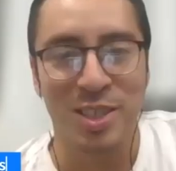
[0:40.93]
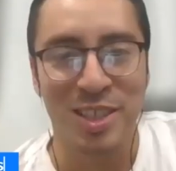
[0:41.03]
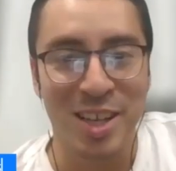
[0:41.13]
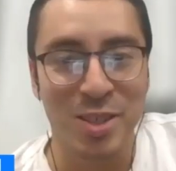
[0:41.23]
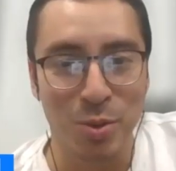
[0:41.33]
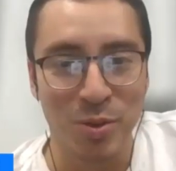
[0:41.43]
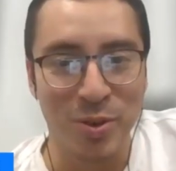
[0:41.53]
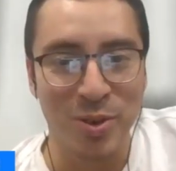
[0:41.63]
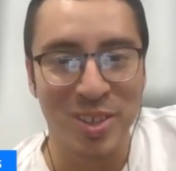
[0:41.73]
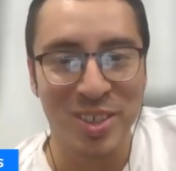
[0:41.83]
didn't get to
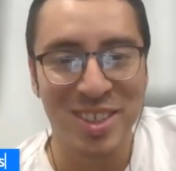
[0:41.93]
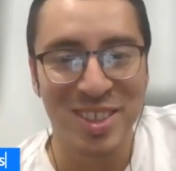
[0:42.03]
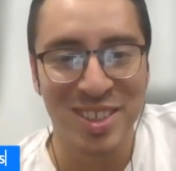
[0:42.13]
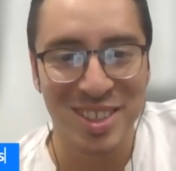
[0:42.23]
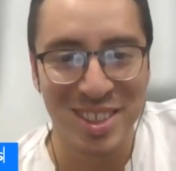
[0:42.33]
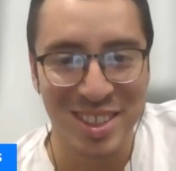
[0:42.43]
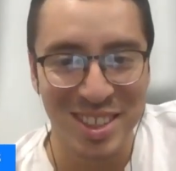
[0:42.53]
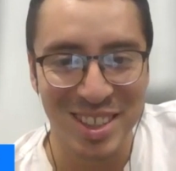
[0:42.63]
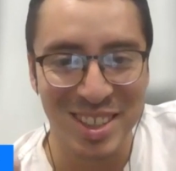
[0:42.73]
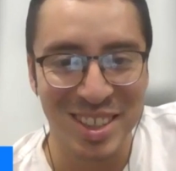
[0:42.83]
before.
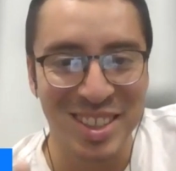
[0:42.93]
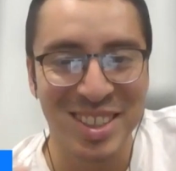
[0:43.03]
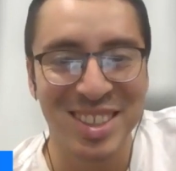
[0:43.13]
This is it.